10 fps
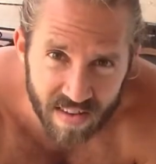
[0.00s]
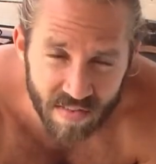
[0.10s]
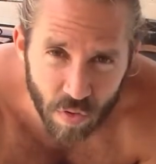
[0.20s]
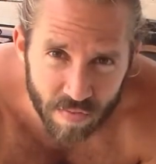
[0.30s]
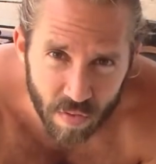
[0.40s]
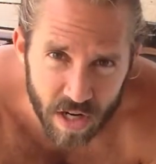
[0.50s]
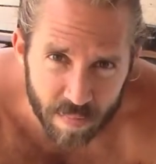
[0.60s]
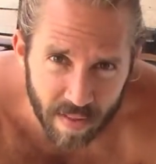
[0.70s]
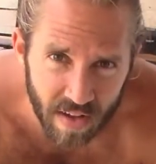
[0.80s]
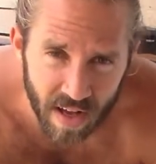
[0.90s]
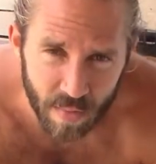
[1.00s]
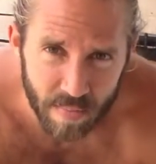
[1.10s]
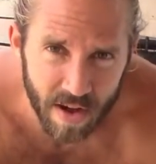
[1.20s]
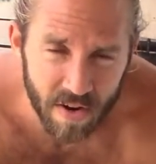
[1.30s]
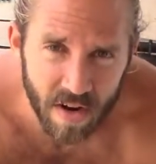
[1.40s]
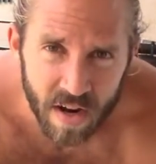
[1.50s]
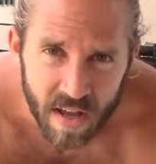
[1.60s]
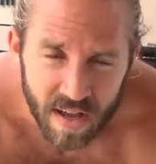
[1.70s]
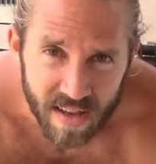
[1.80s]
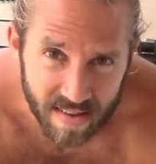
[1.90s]
44-inch Bellicon Rebounder,
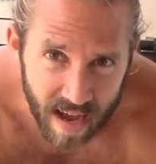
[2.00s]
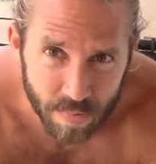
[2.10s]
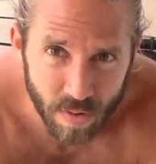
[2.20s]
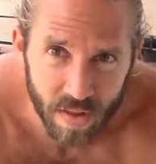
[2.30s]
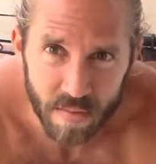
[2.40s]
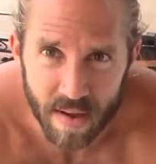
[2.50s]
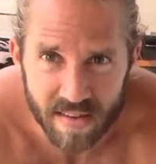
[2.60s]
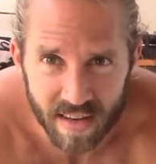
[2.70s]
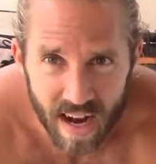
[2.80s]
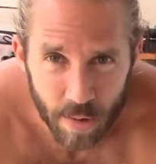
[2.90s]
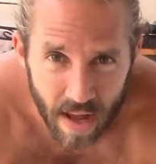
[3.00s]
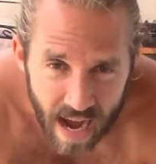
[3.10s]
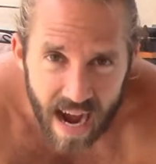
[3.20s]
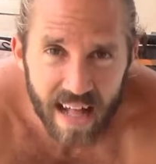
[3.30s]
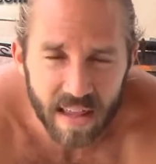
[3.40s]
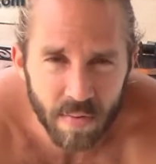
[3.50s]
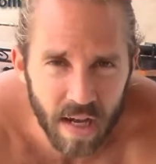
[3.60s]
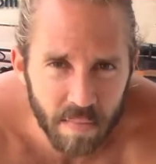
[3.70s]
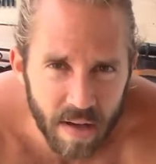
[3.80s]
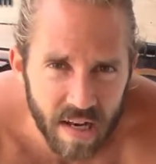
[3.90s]
is absolutely amazing, and I would highly
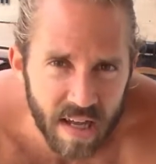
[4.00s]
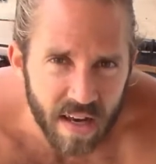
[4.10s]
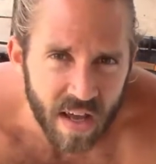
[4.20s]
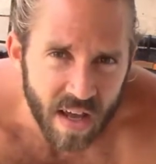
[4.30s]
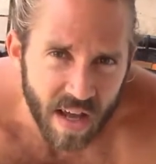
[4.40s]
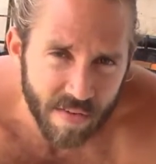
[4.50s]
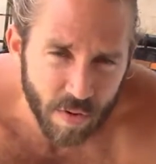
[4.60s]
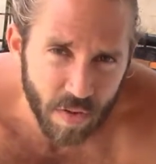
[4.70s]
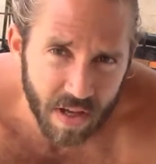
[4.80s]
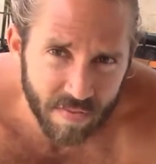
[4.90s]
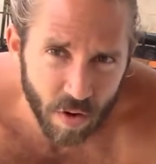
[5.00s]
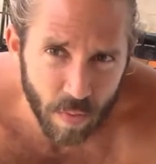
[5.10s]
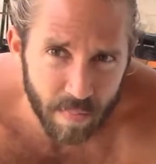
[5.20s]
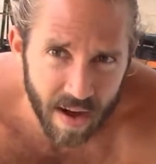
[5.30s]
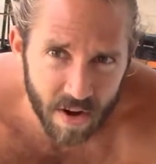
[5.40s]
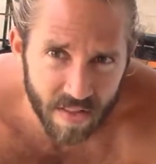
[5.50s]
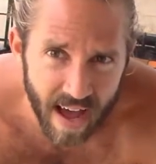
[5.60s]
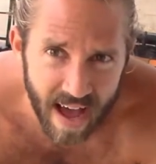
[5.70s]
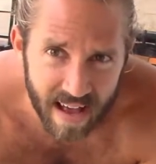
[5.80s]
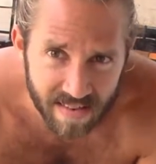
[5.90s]
recommend it. If you're looking for a rebounder that
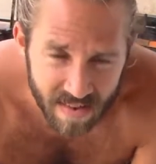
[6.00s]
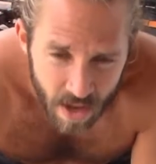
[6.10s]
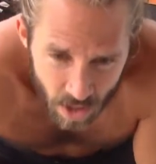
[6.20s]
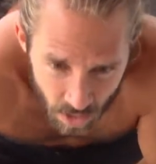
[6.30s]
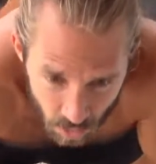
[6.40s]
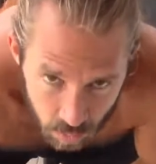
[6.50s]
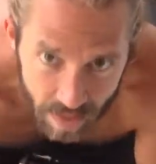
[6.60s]
has great